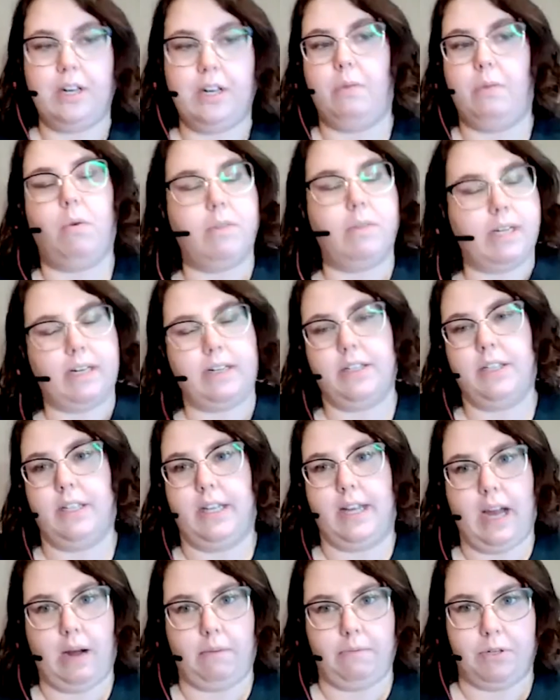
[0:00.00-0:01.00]
it won't actually
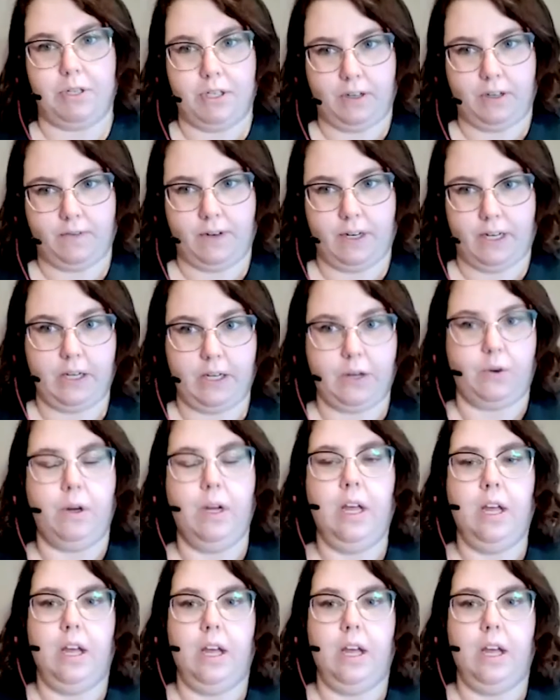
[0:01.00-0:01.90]
capture your video.